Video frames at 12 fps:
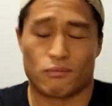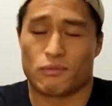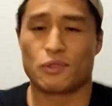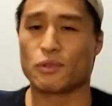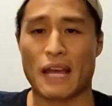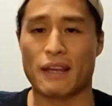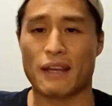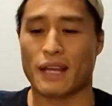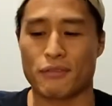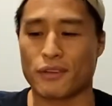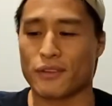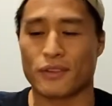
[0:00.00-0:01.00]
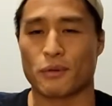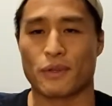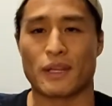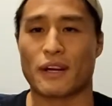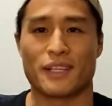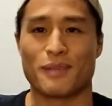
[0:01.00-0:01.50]
do that everything
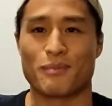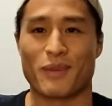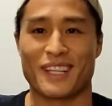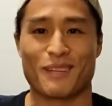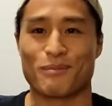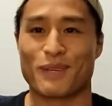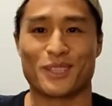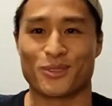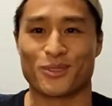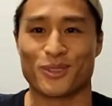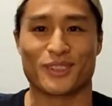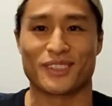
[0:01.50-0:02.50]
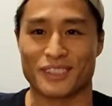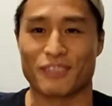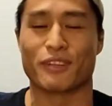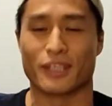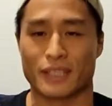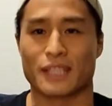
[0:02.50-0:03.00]
without any pain in my joints and stuff
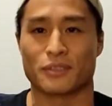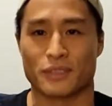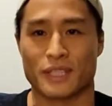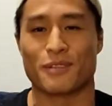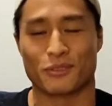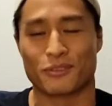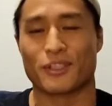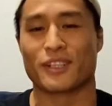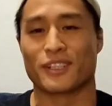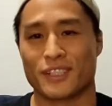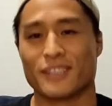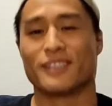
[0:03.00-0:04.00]
like that. So yeah, it was very good.